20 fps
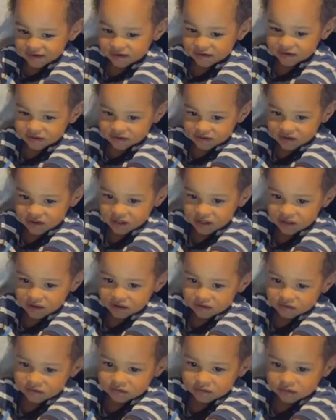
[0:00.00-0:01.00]

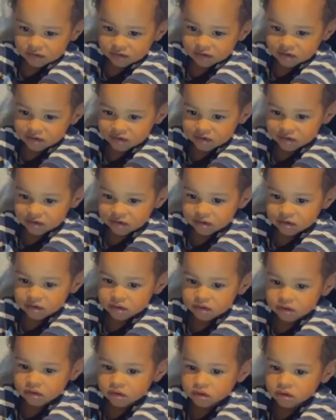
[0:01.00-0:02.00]

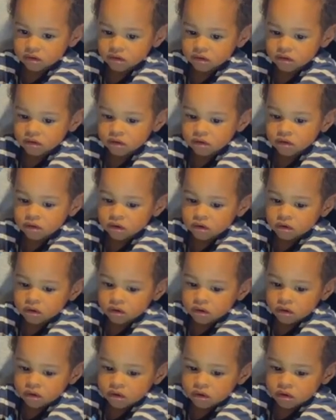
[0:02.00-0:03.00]

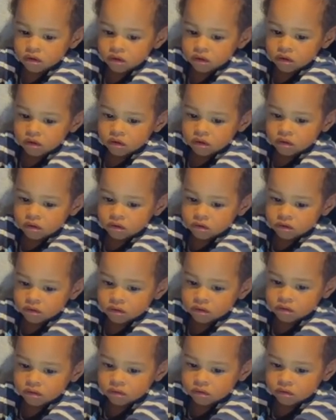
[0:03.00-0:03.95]
The person shown says nothing.